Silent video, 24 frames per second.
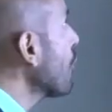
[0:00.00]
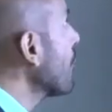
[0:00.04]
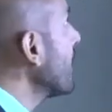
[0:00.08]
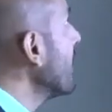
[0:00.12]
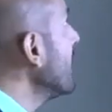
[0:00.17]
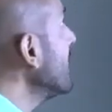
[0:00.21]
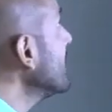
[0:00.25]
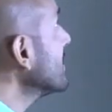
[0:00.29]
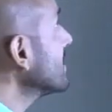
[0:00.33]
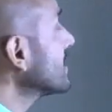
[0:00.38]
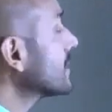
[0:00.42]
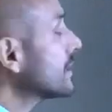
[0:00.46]

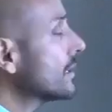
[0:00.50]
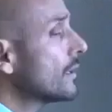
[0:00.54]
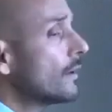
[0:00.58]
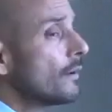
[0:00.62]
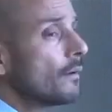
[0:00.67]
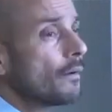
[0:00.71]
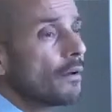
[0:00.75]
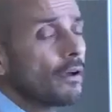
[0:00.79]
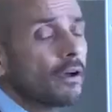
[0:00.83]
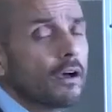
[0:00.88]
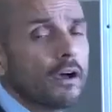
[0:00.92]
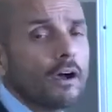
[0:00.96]
this,
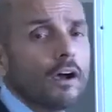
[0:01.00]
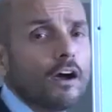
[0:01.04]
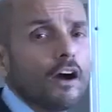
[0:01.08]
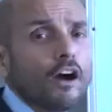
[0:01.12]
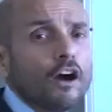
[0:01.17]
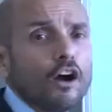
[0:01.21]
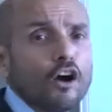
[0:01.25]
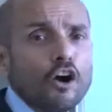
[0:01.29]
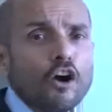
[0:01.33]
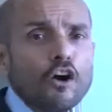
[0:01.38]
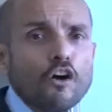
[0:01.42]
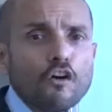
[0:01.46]

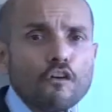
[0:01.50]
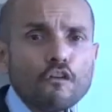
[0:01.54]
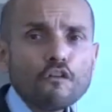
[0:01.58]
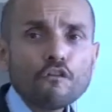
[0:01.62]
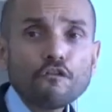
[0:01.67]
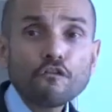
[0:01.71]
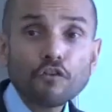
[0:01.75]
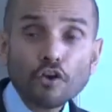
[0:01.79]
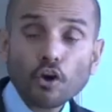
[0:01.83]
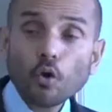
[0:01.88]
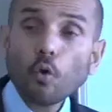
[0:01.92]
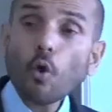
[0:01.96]

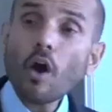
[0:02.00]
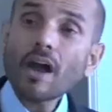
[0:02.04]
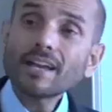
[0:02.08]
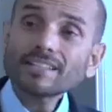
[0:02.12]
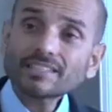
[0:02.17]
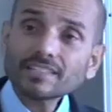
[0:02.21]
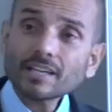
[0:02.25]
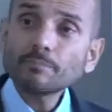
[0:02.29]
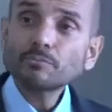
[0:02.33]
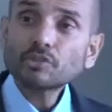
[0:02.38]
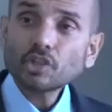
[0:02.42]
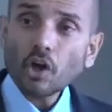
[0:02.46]
for quite
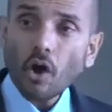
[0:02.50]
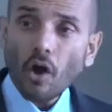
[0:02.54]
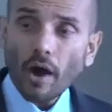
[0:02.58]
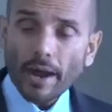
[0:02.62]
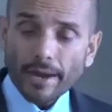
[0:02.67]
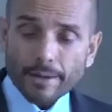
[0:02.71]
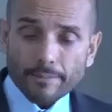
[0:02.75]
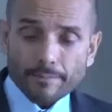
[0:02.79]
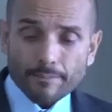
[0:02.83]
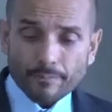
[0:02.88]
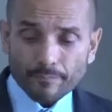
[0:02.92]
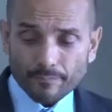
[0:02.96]
some
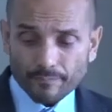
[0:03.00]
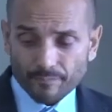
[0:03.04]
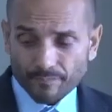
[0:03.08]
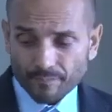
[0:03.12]
time,